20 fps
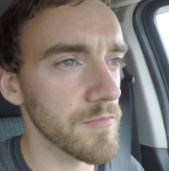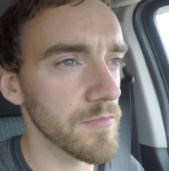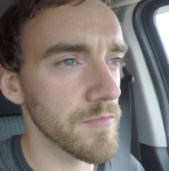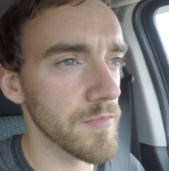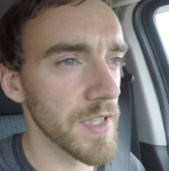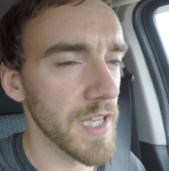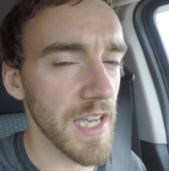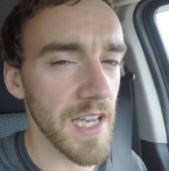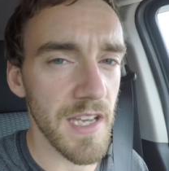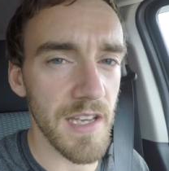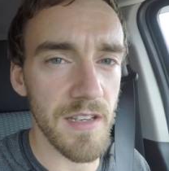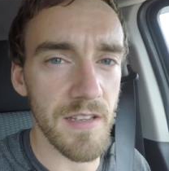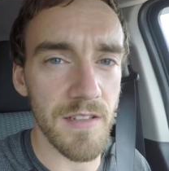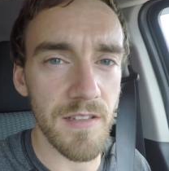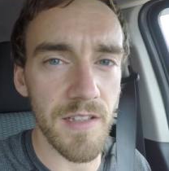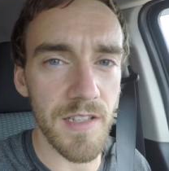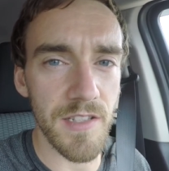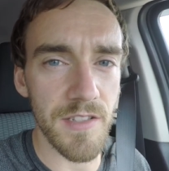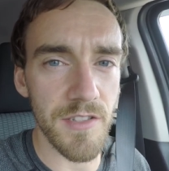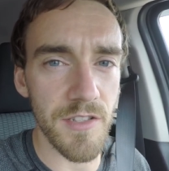yeah,
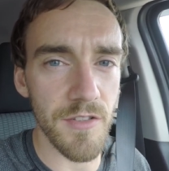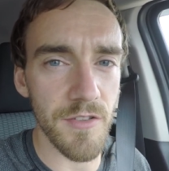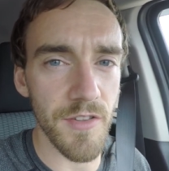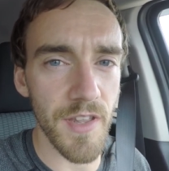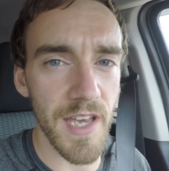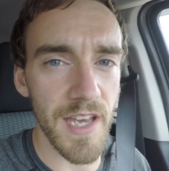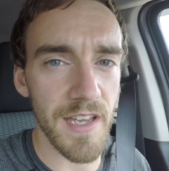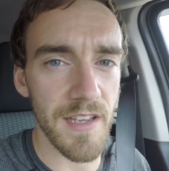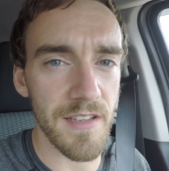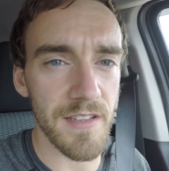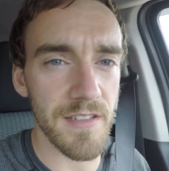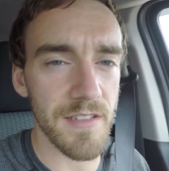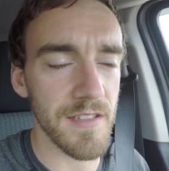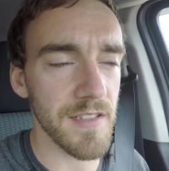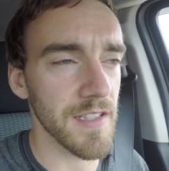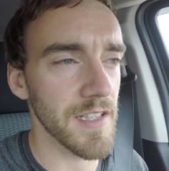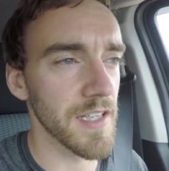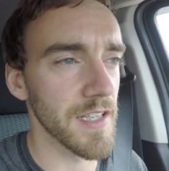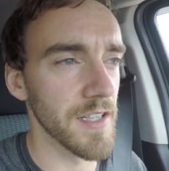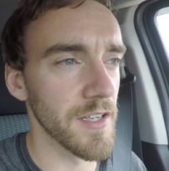let's do that.
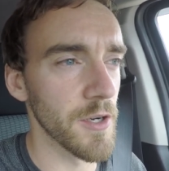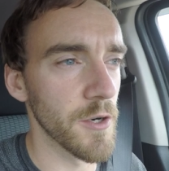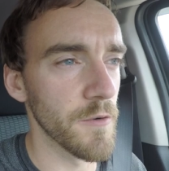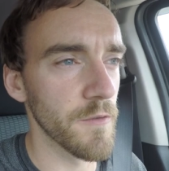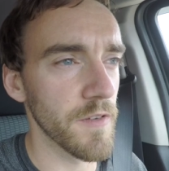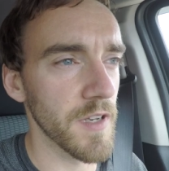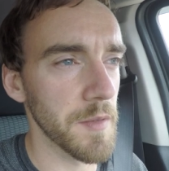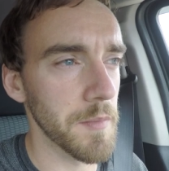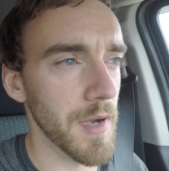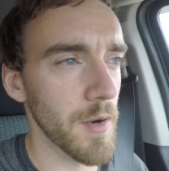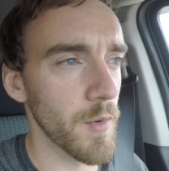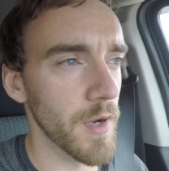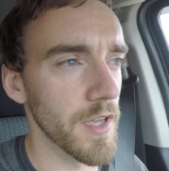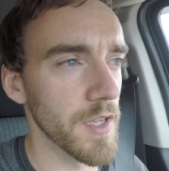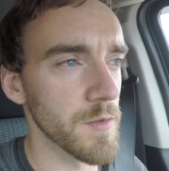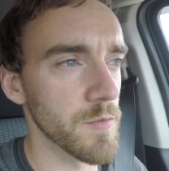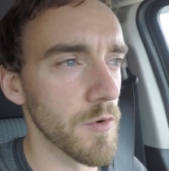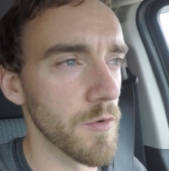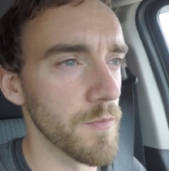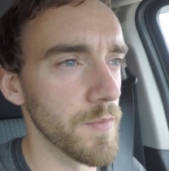And hopefully my
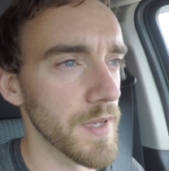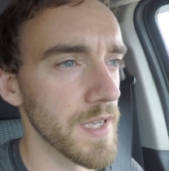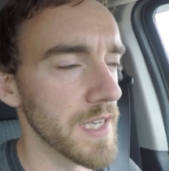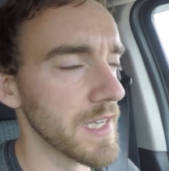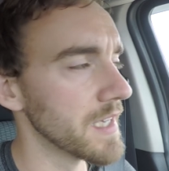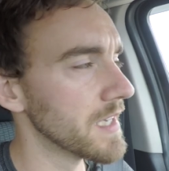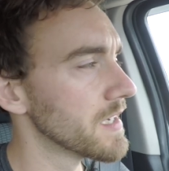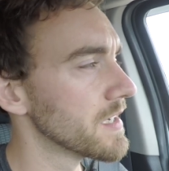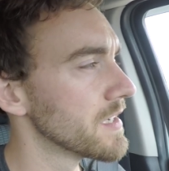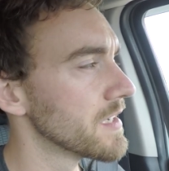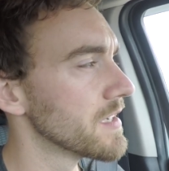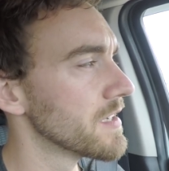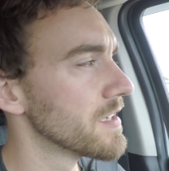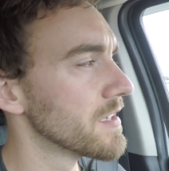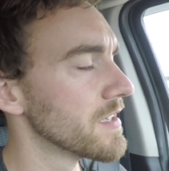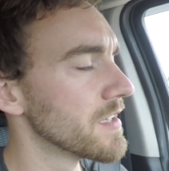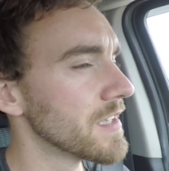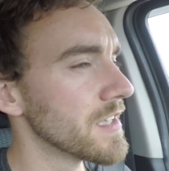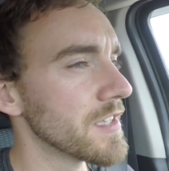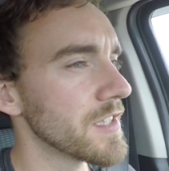wheels won't be
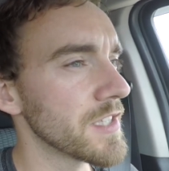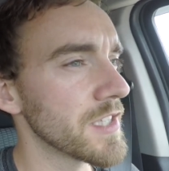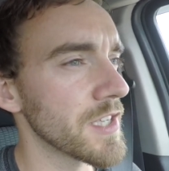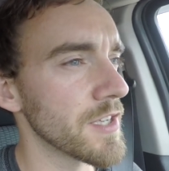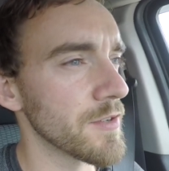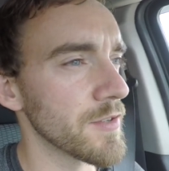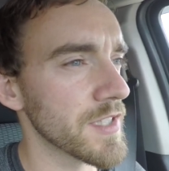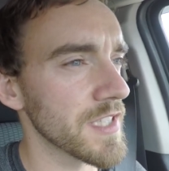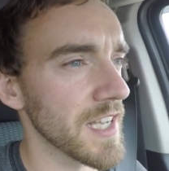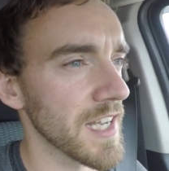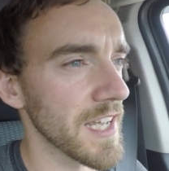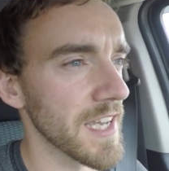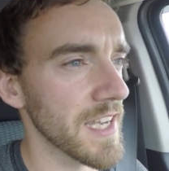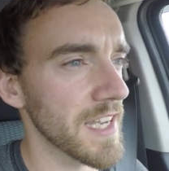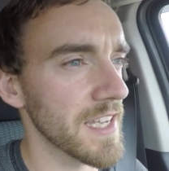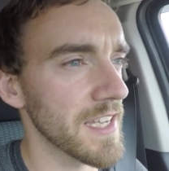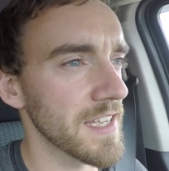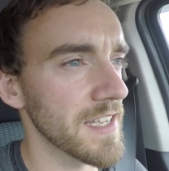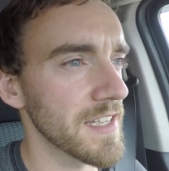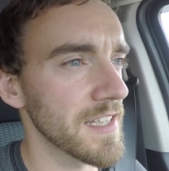too
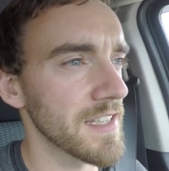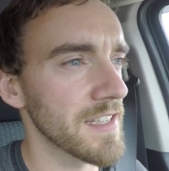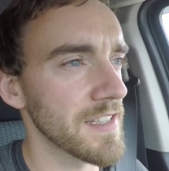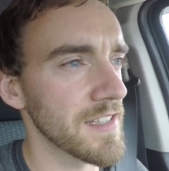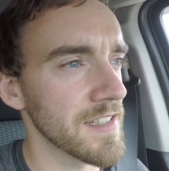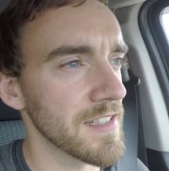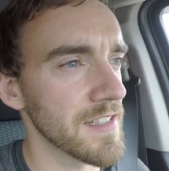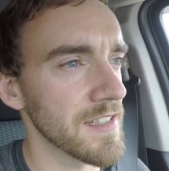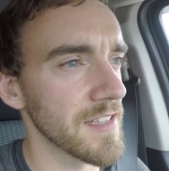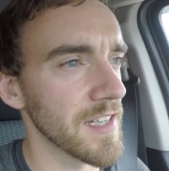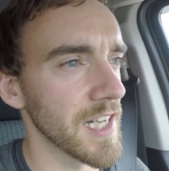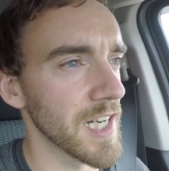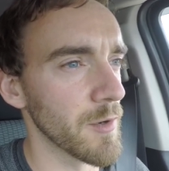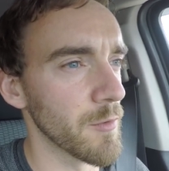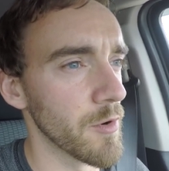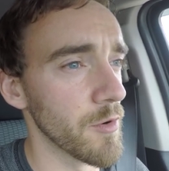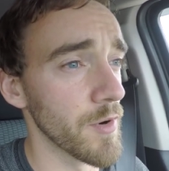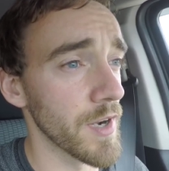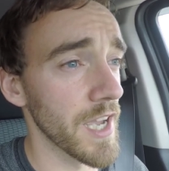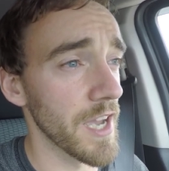slick, and I
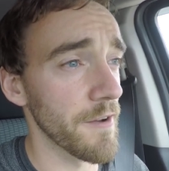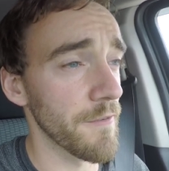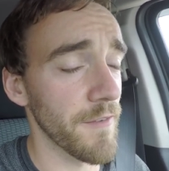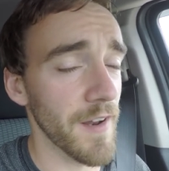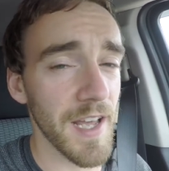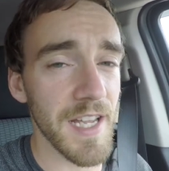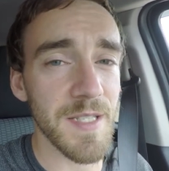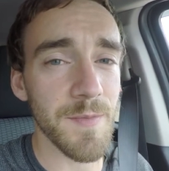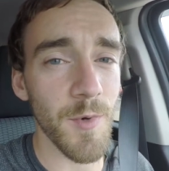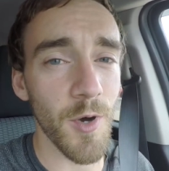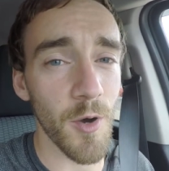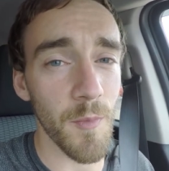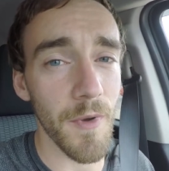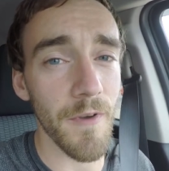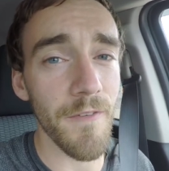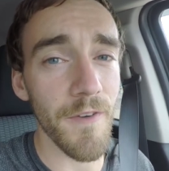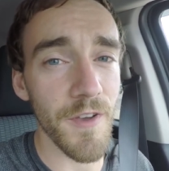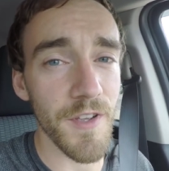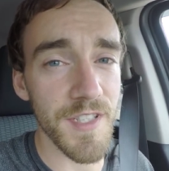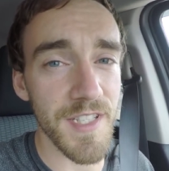won't get a flat spot on my
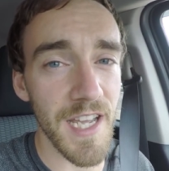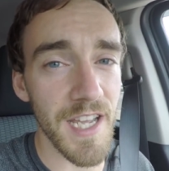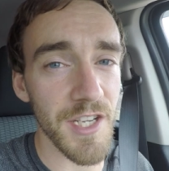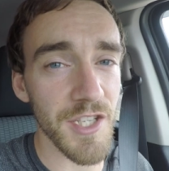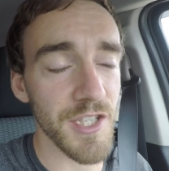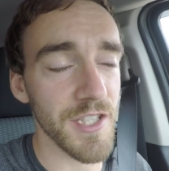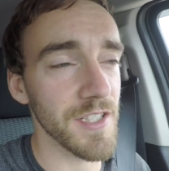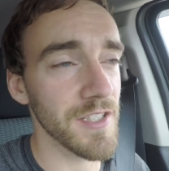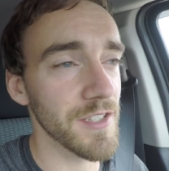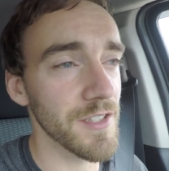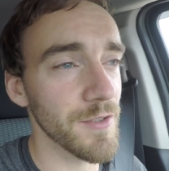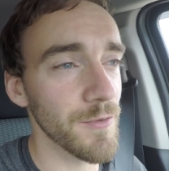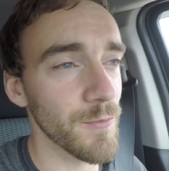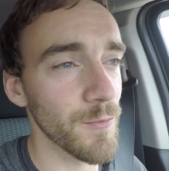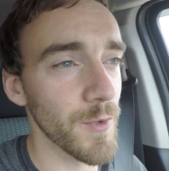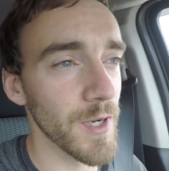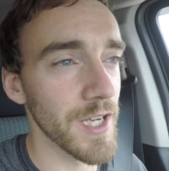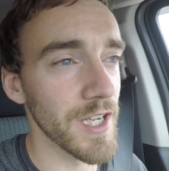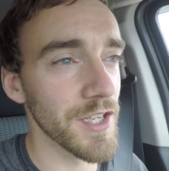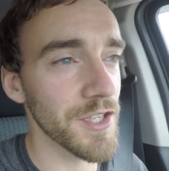first session,
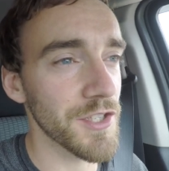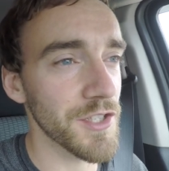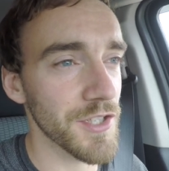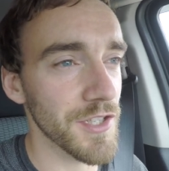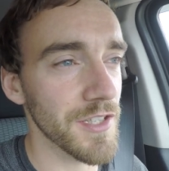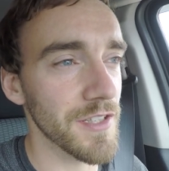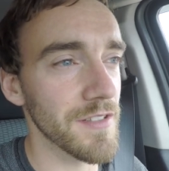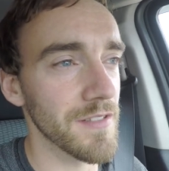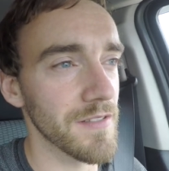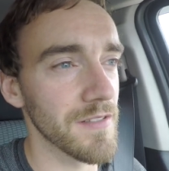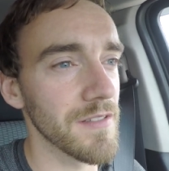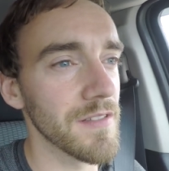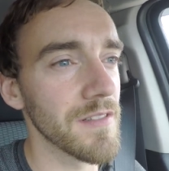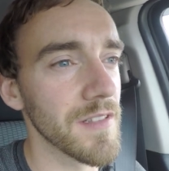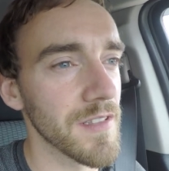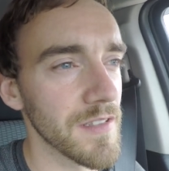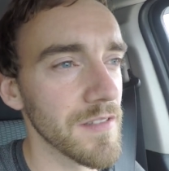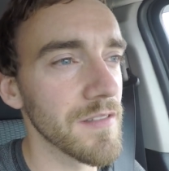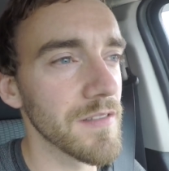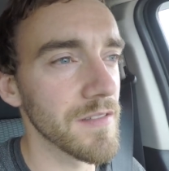which
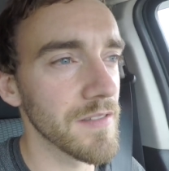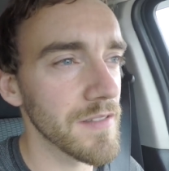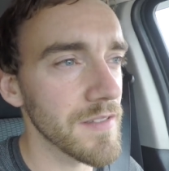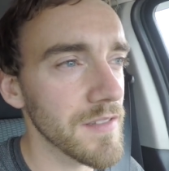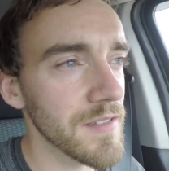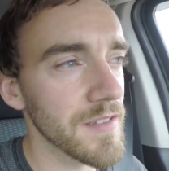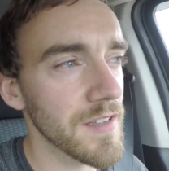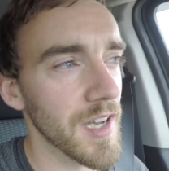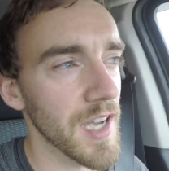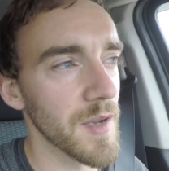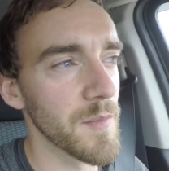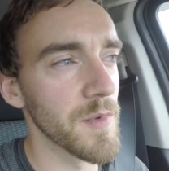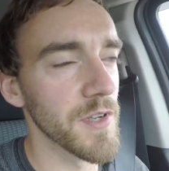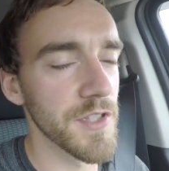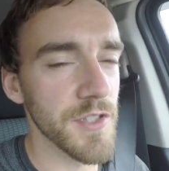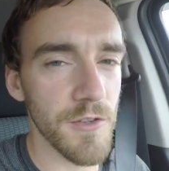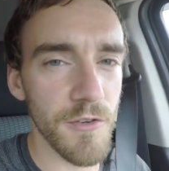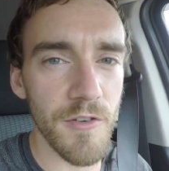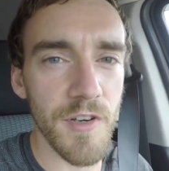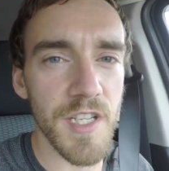I'm
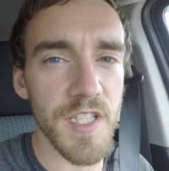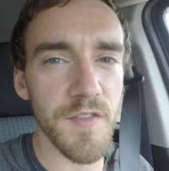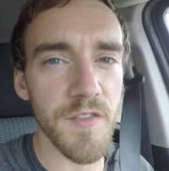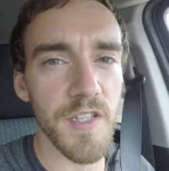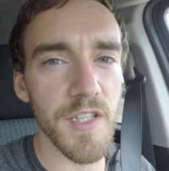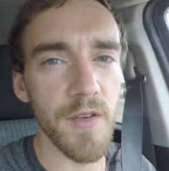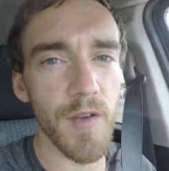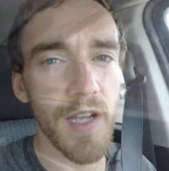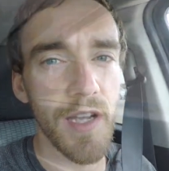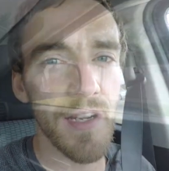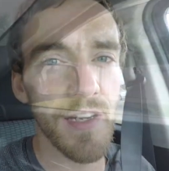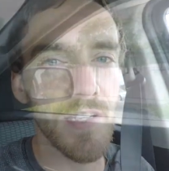notorious for doing.